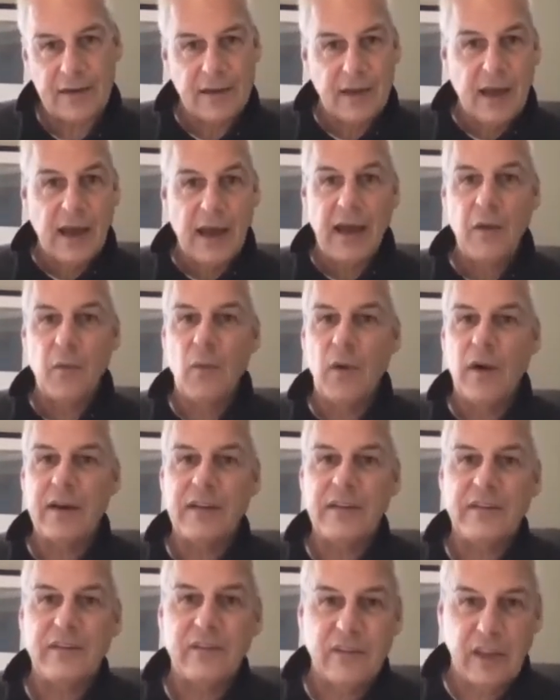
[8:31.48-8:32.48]
I
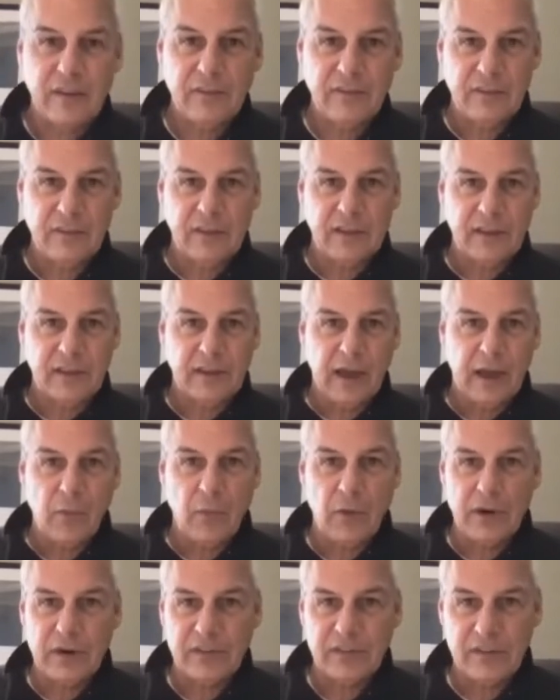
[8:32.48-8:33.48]
wanted safety. I
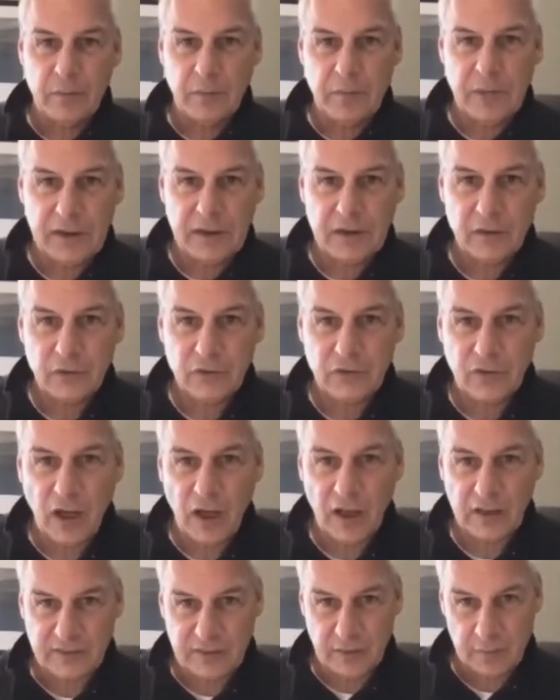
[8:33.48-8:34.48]
wanted somebody who saw
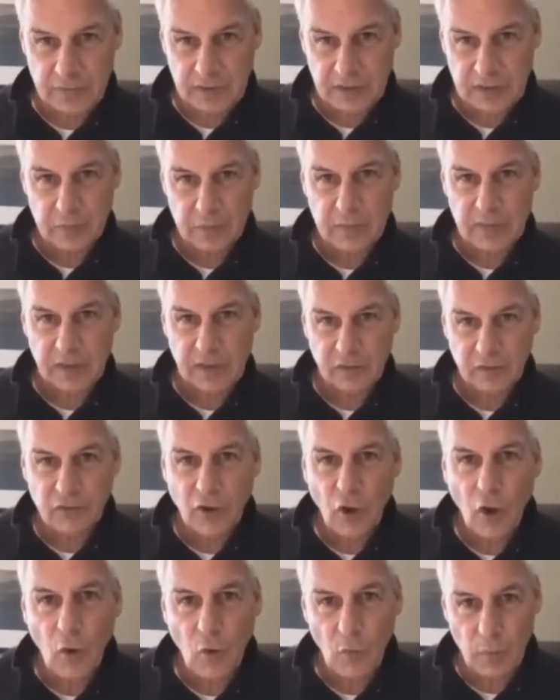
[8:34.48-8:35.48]
something in me and
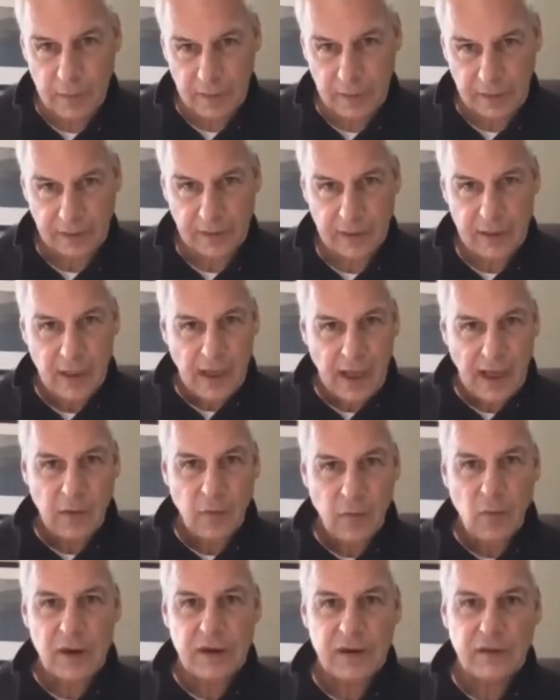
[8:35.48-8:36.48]
told me. I
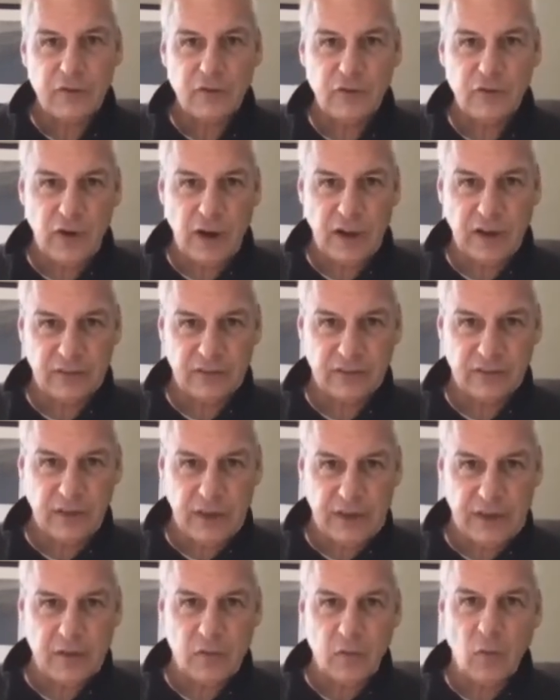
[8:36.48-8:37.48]
wanted
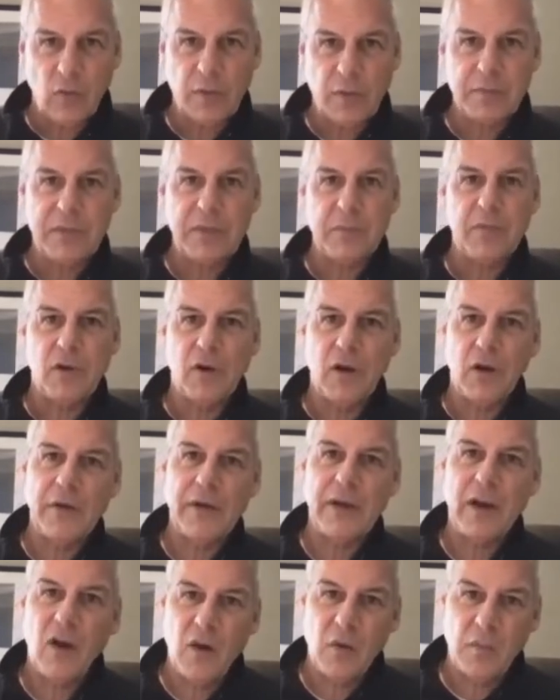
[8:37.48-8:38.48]
trust. I didn't want people
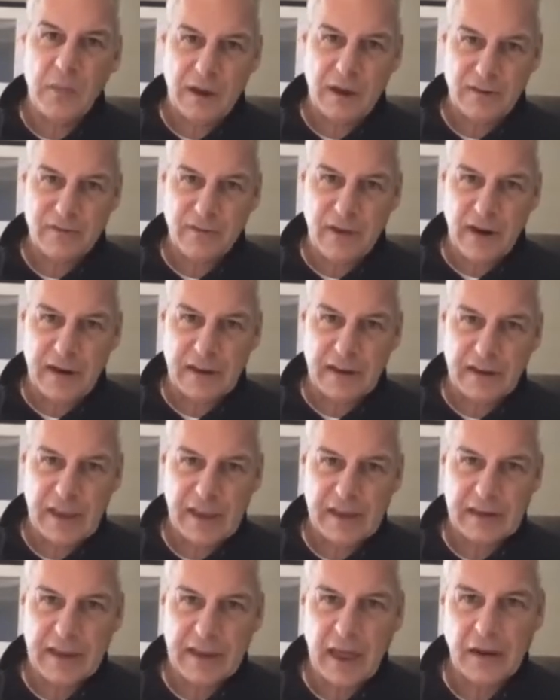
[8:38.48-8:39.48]
going home on a Friday
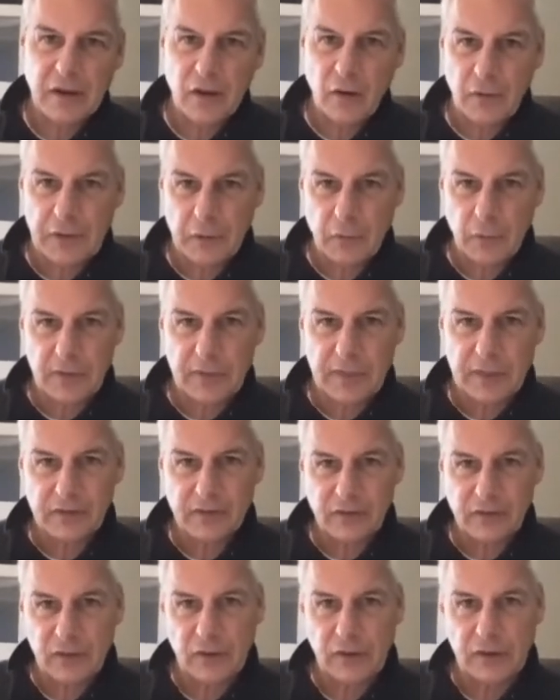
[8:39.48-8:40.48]
night not knowing where they
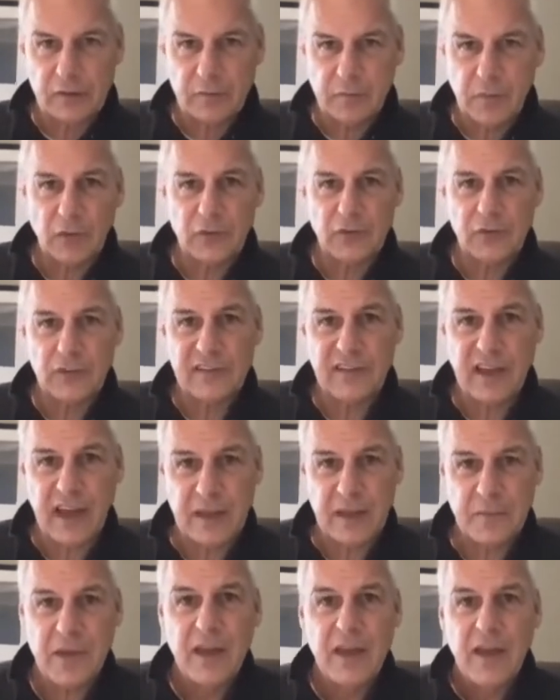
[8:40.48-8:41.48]
stood. Most of the
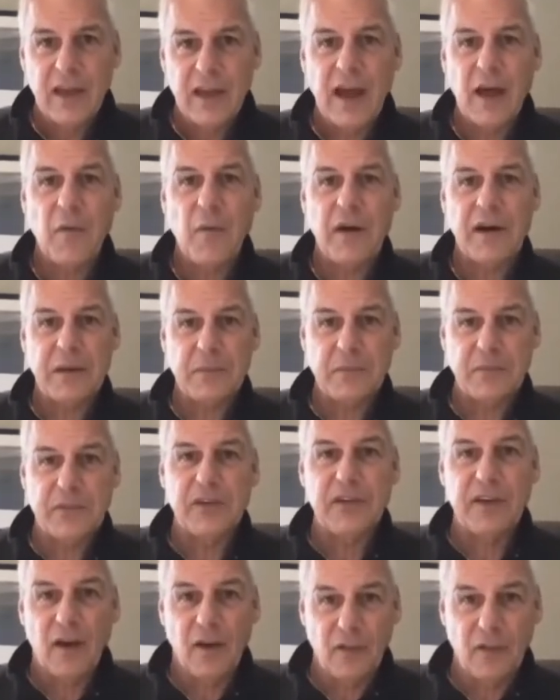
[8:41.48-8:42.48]
time, I wanted them to
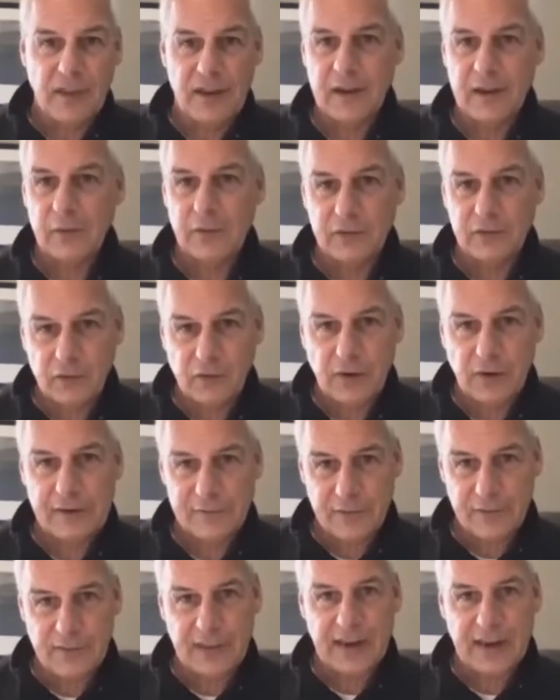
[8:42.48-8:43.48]
know that I was
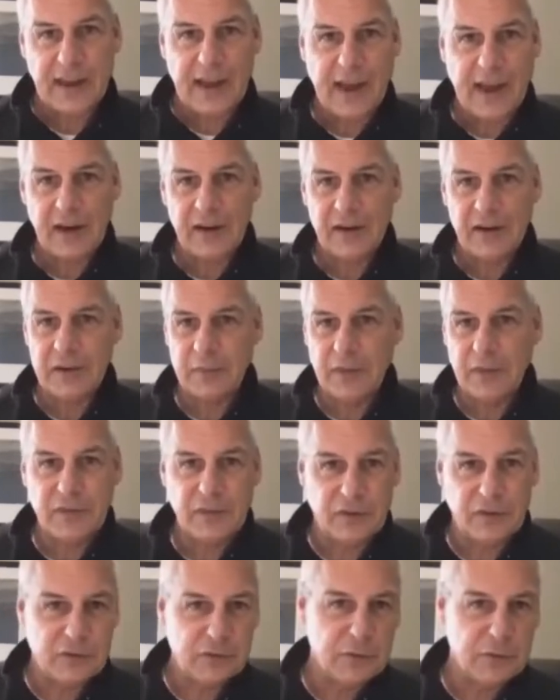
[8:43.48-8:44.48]
grateful that I hired them, that
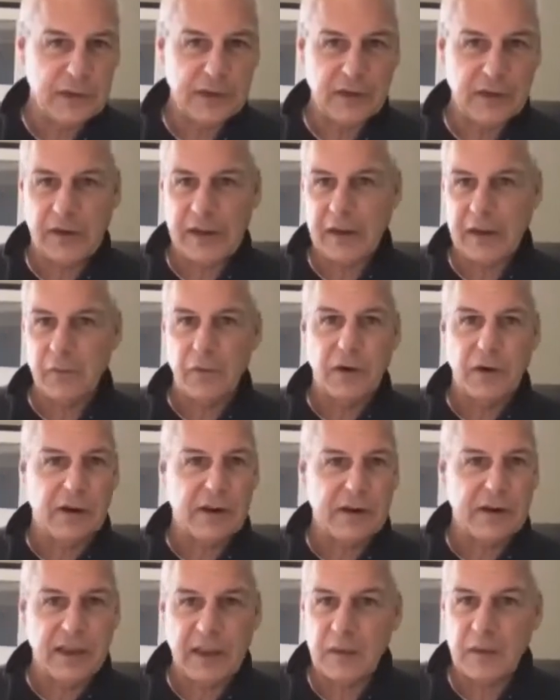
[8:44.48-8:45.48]
they're doing great work,
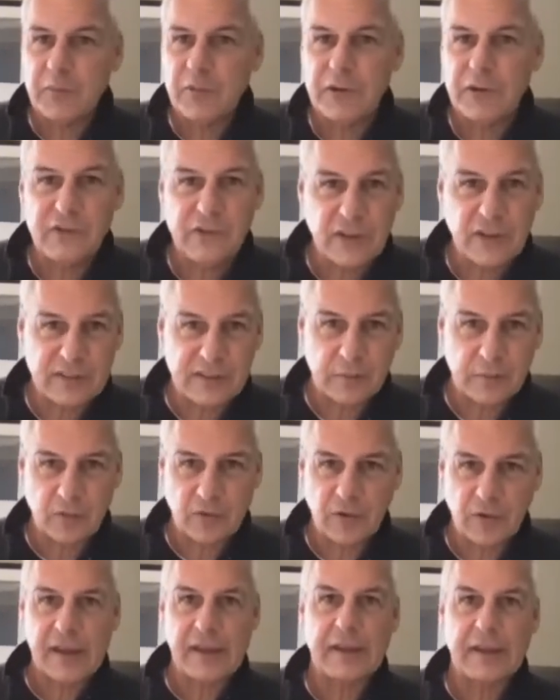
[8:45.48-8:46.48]
and I appreciate them
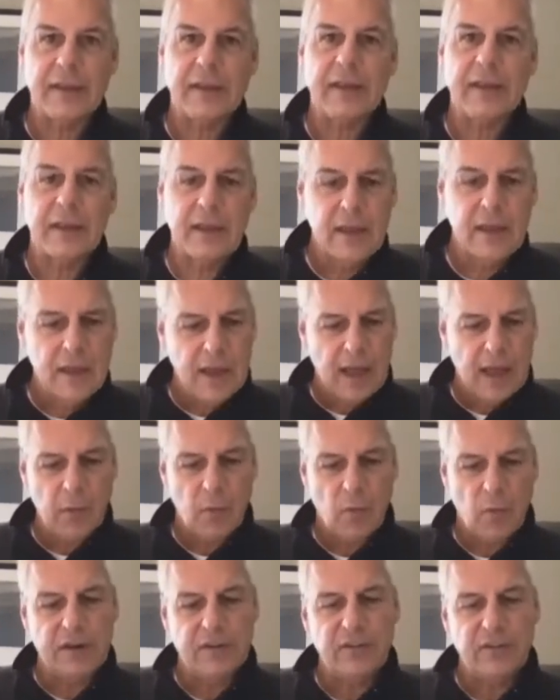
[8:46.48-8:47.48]
greatly. I
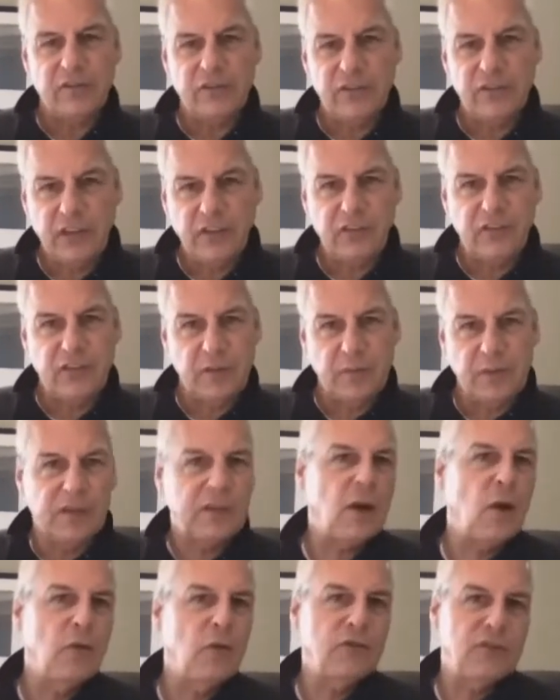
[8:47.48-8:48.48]
wanted to teach them and
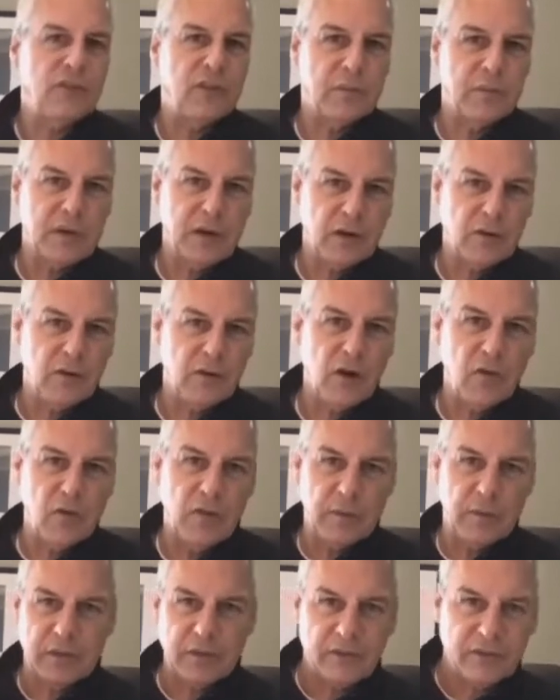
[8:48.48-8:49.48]
coach them and grow
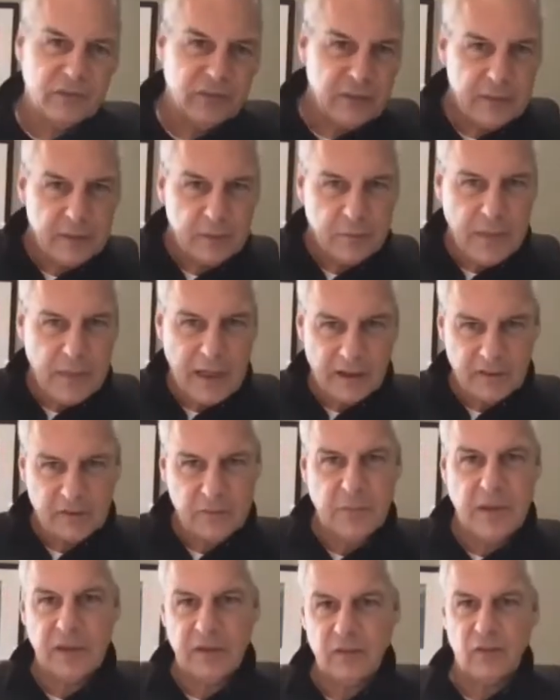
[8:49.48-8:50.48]
them and see them
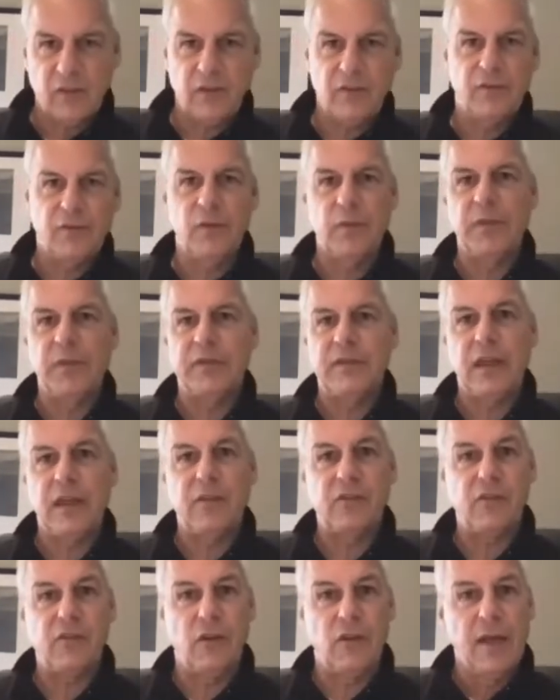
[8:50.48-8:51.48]
maximize their full
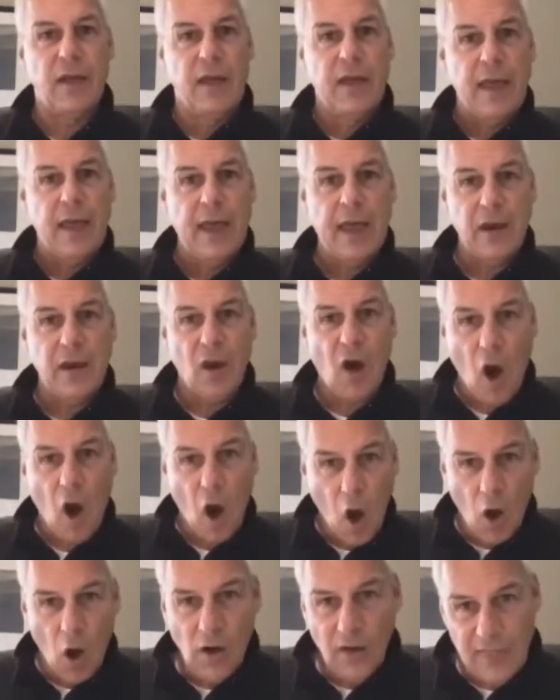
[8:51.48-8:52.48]
potential. And
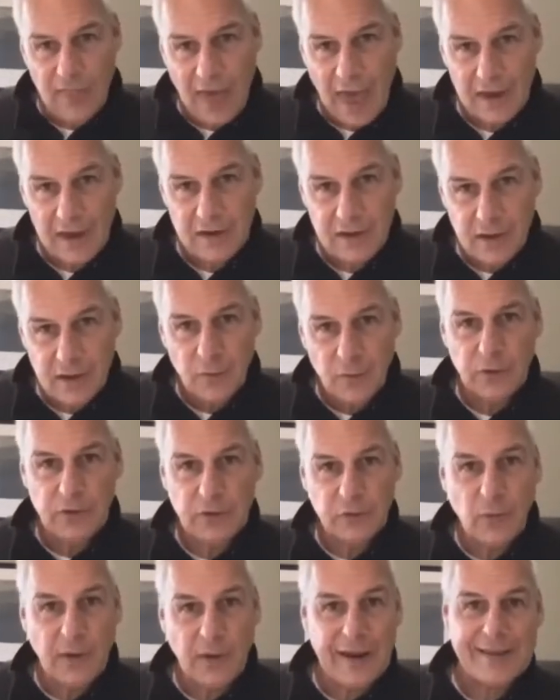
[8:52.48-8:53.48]
all of that
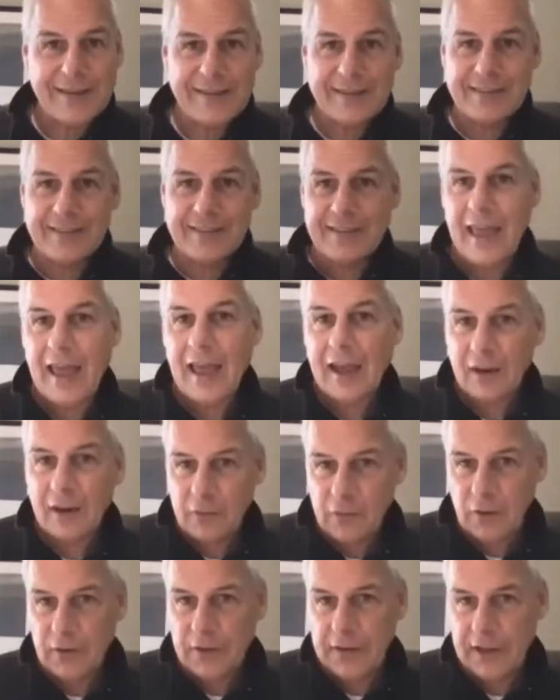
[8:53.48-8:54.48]
was what I didn't
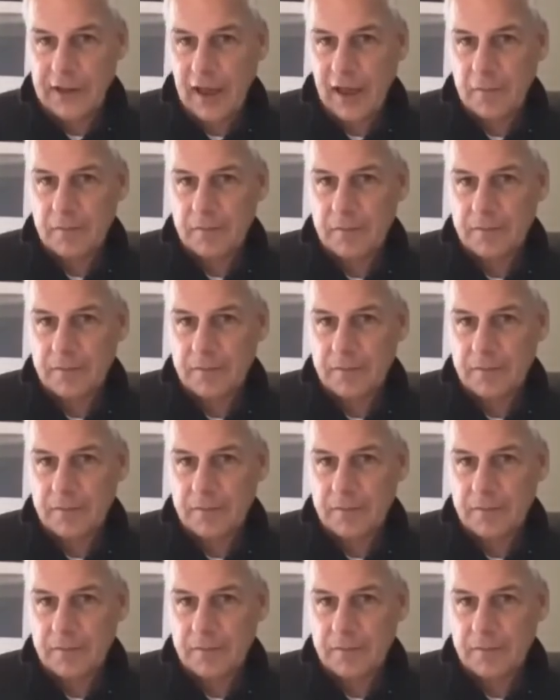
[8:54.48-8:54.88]
get growing up.